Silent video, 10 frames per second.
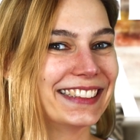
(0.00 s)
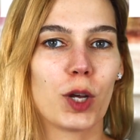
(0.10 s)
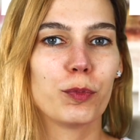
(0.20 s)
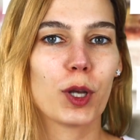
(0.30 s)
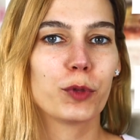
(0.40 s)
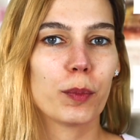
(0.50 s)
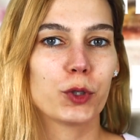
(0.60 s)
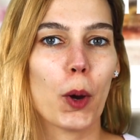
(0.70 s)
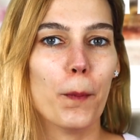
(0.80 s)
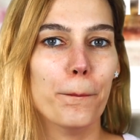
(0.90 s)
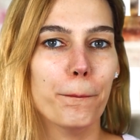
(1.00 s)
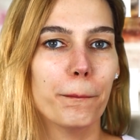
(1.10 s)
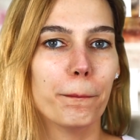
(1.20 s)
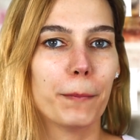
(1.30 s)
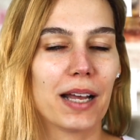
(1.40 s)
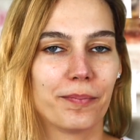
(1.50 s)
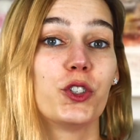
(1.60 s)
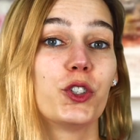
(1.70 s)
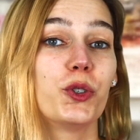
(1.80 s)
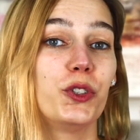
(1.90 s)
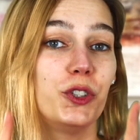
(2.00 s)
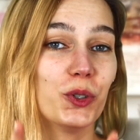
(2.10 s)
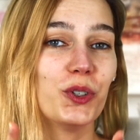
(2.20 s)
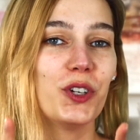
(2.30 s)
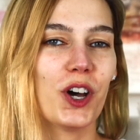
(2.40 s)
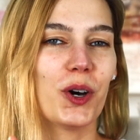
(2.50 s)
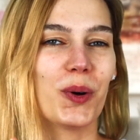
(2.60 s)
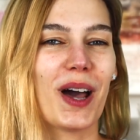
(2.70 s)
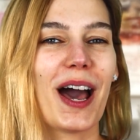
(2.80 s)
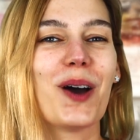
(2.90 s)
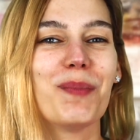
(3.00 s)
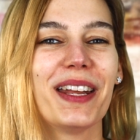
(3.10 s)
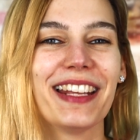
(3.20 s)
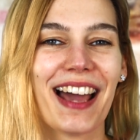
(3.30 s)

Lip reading: Dum dum dum dum. Do you know how many